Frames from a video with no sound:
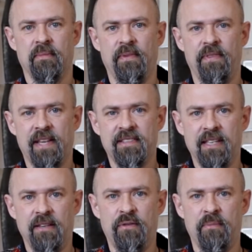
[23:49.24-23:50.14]
That's
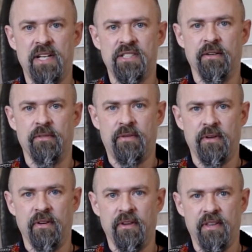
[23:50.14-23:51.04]
the information
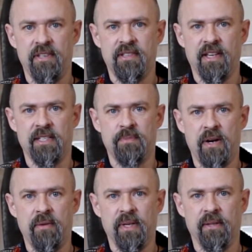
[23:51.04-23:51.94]
for this
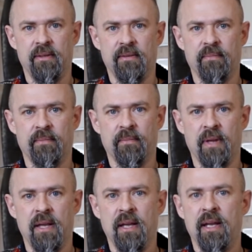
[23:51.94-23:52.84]
experiment.
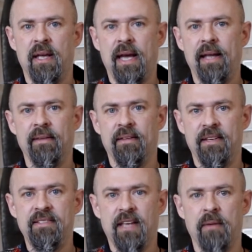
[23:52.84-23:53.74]
And
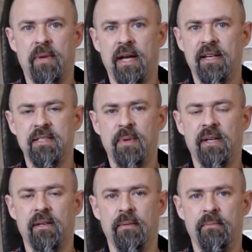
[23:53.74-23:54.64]
this time I
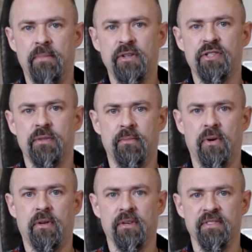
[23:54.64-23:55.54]
expect much
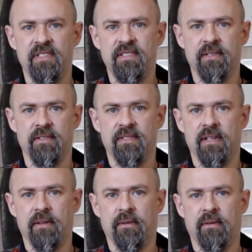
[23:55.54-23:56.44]
more
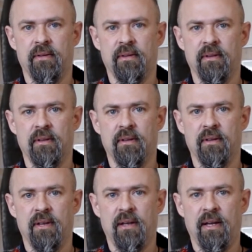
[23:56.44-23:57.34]
consistency.
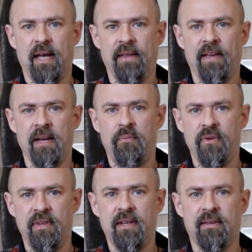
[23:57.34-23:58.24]
And I
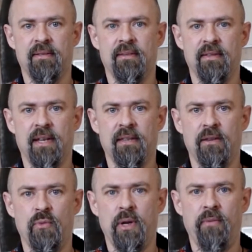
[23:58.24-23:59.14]
predict that
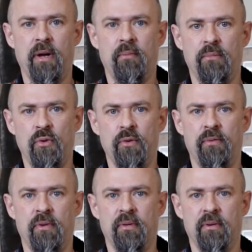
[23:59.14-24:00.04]
we will
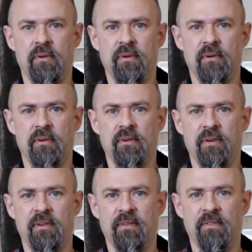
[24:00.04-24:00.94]
move
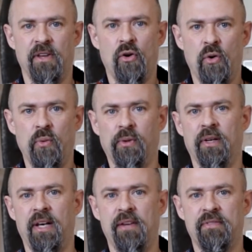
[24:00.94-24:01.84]
the whole
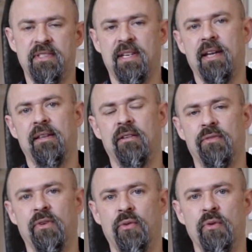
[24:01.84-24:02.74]
left side
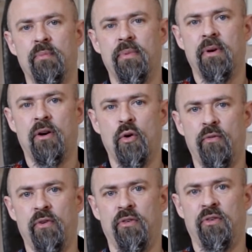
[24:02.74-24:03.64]
of the group over